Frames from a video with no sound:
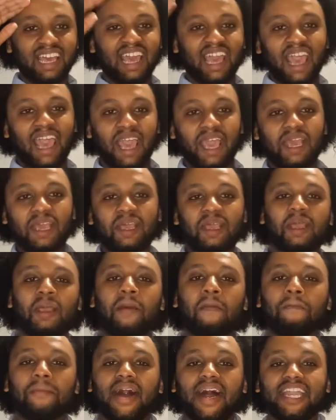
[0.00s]
Hey,
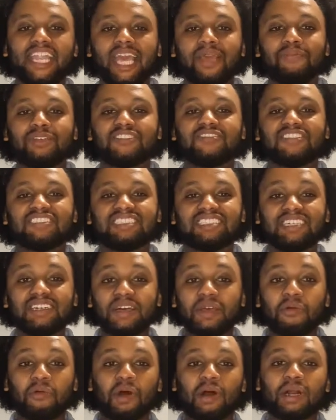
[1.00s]
my name is
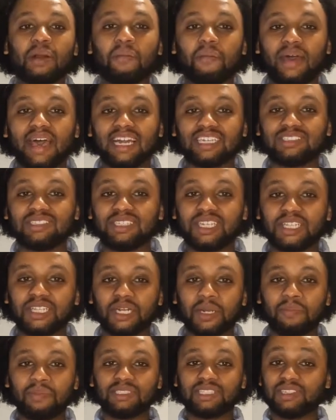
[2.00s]
Fassil and welcome back to another
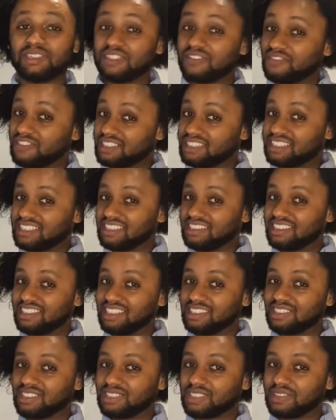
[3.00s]
episode of Fassil
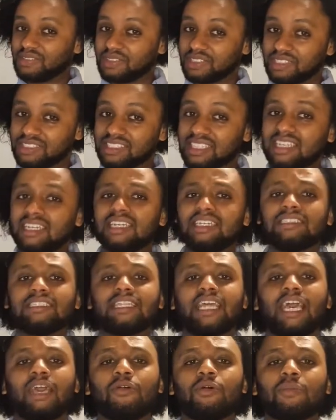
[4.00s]
Eats the World.
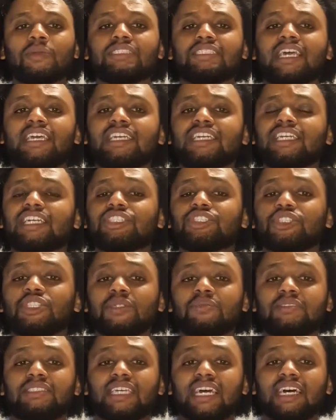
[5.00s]
Today we'll be taking a
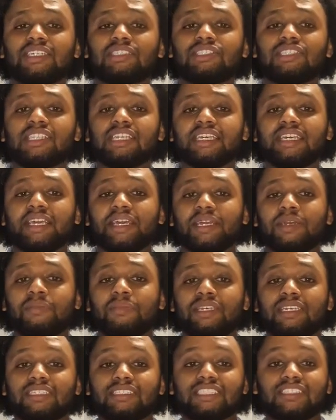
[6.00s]
trip down to the
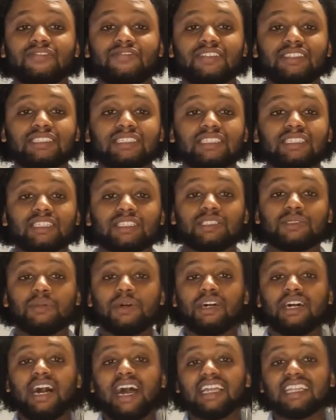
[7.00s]
Caribbean to visit the
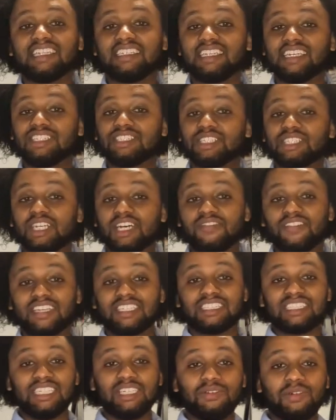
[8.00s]
small island nation of
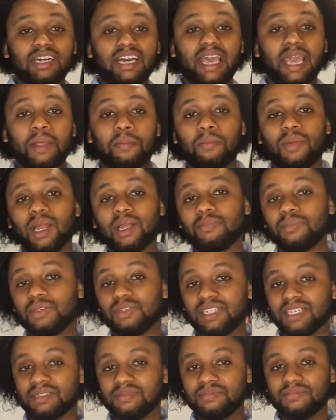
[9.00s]
Antigua and
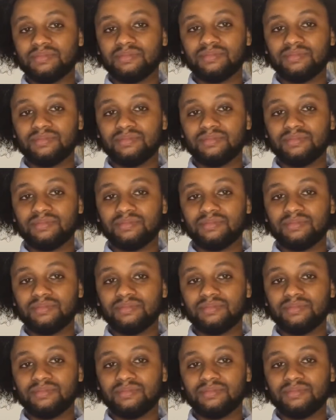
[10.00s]
Barbuda.